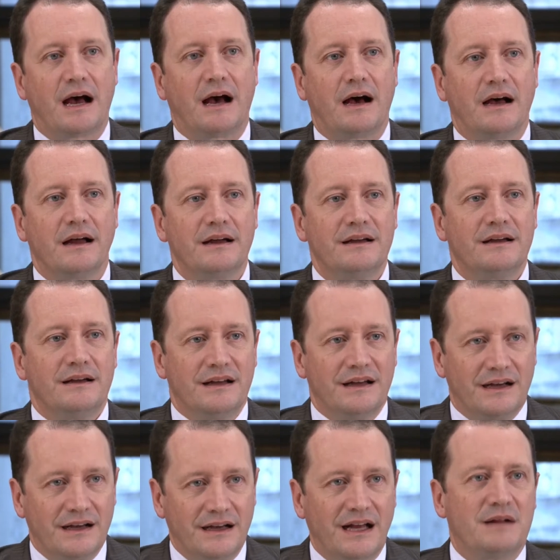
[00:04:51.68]
are,
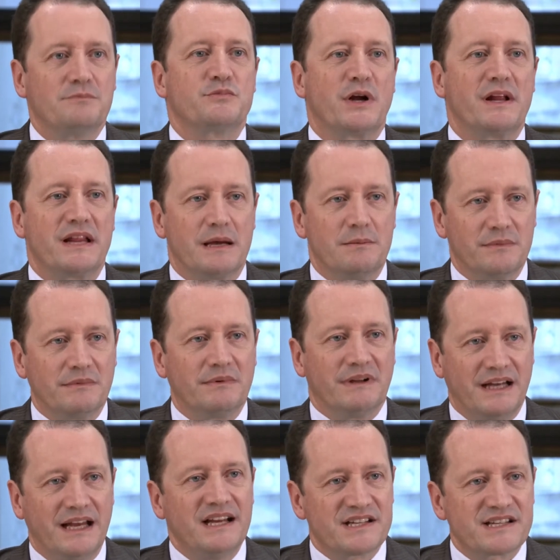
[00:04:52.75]
and bring them
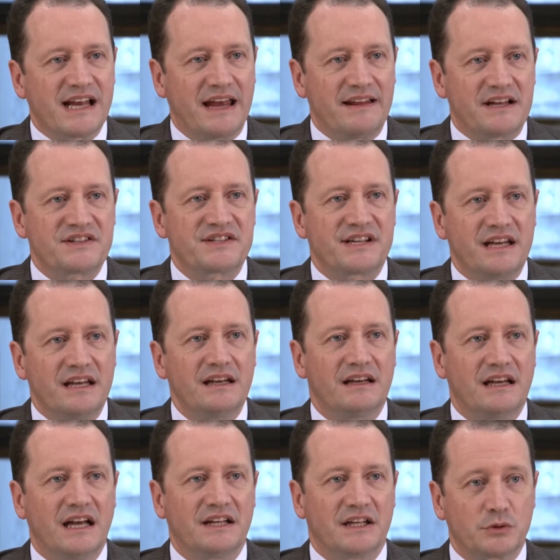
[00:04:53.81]
inside ETSI,
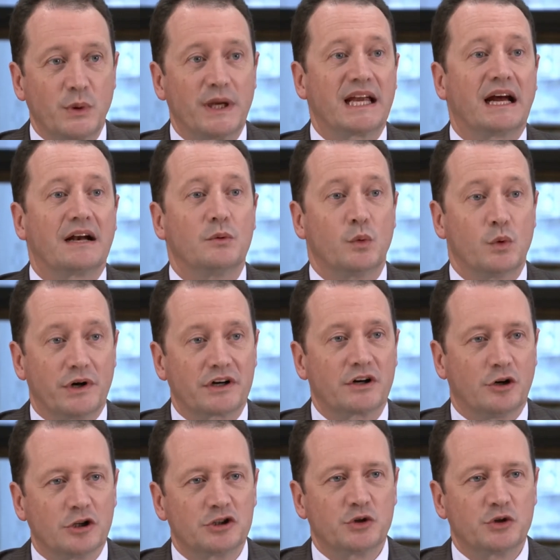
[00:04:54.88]
and that we can work all